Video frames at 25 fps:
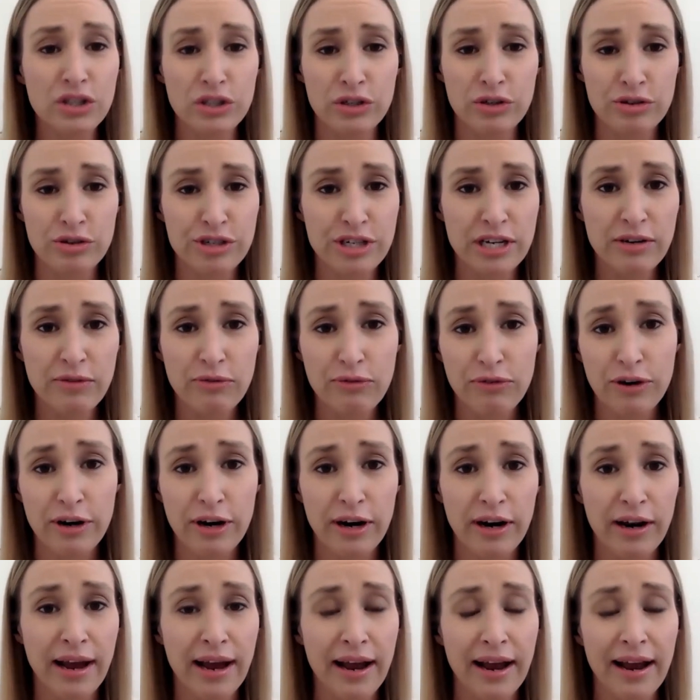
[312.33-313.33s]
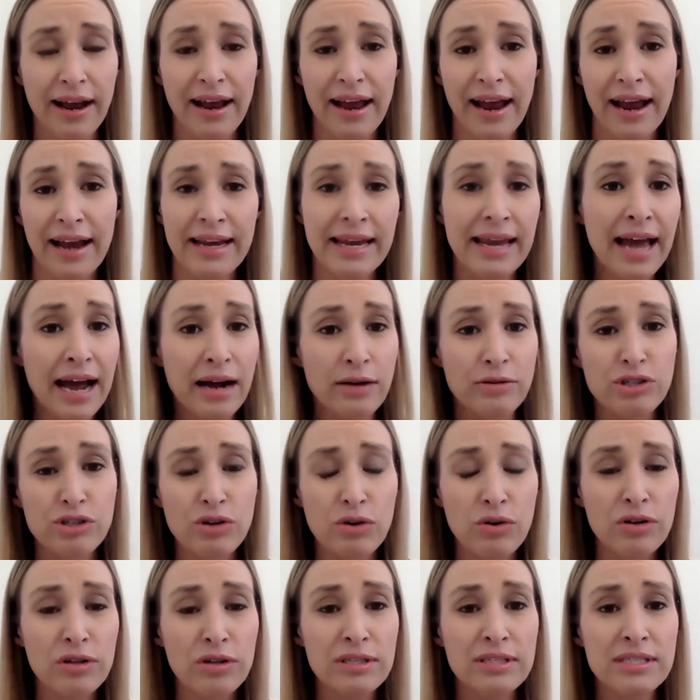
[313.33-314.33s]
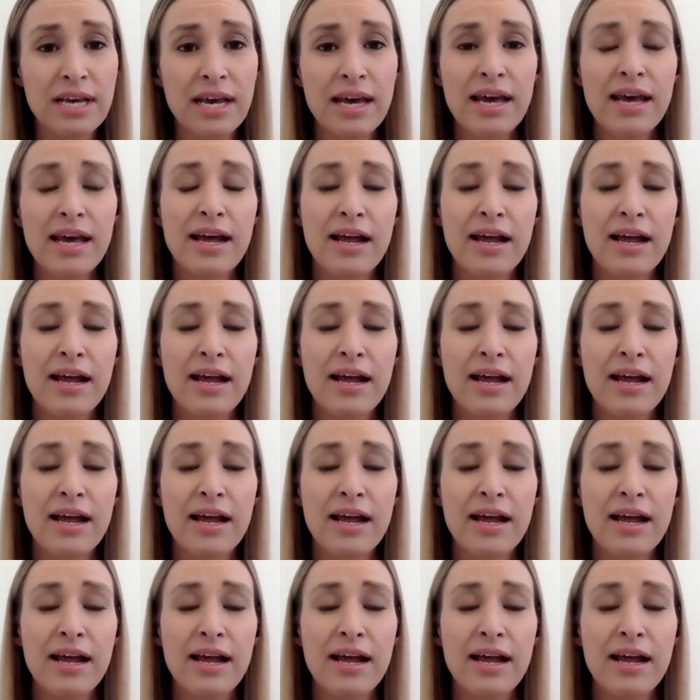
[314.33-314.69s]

solution for any household.